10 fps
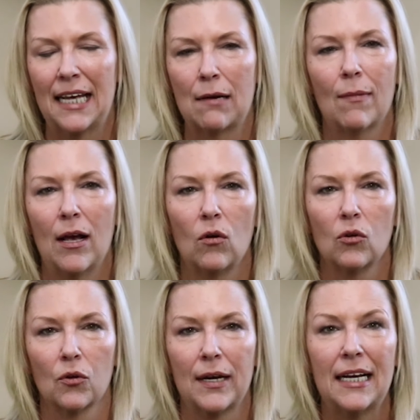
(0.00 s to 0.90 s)
take my
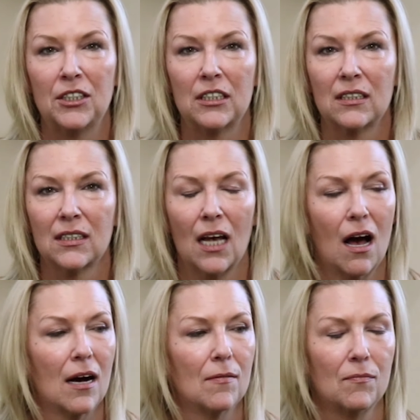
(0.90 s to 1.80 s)
own creations,
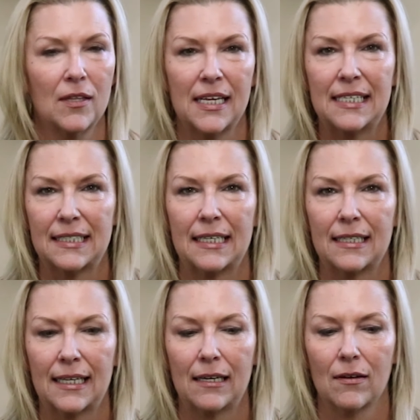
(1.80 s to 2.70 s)
things
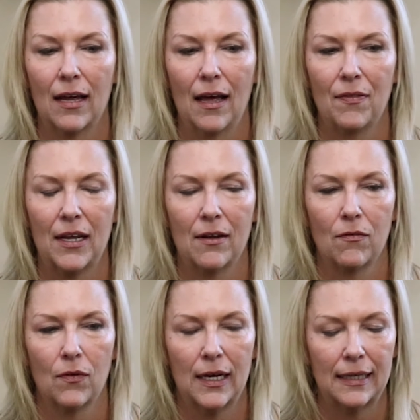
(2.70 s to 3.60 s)
that have